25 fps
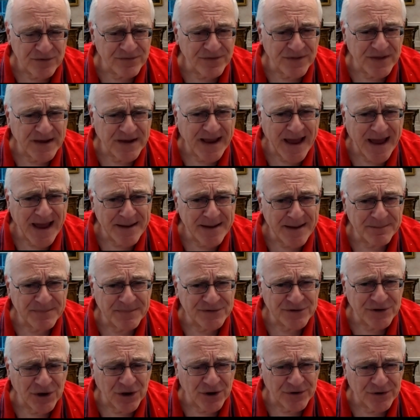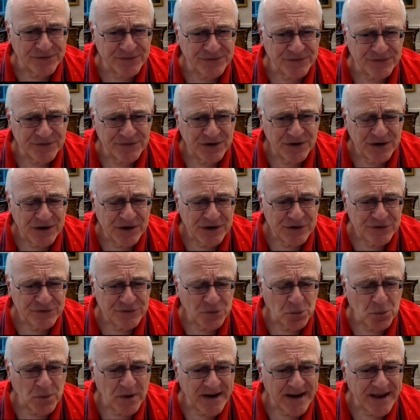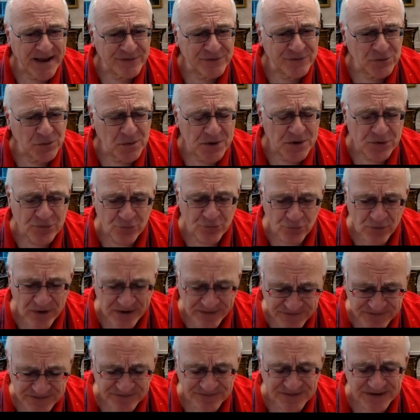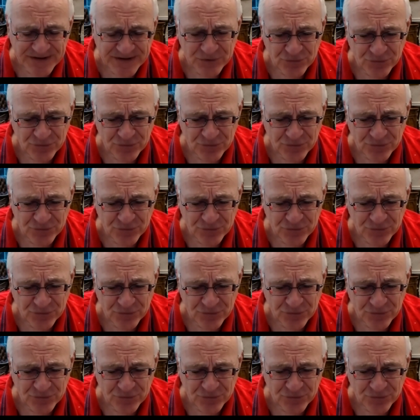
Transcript: The game is lost. So one has to aggressively